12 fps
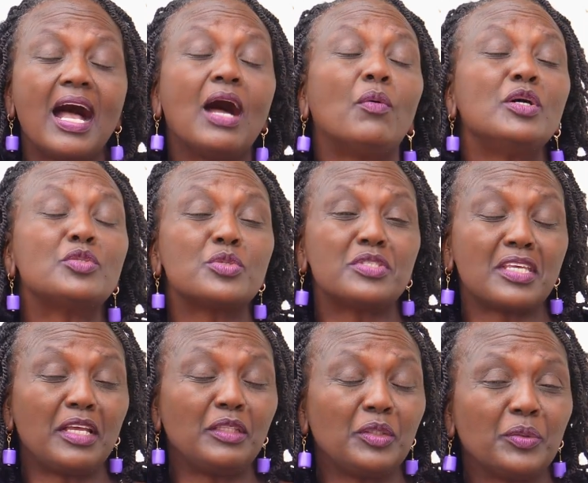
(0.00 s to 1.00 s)
I want to
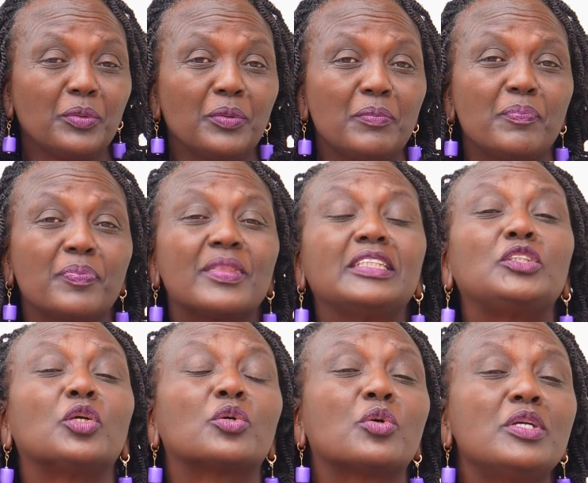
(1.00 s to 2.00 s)
tell you that
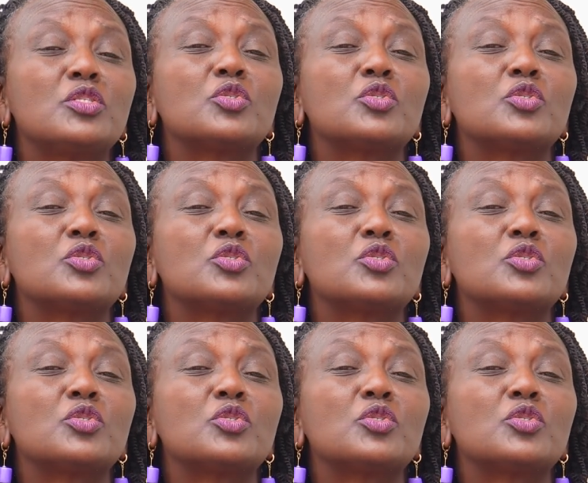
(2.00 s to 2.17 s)
you're going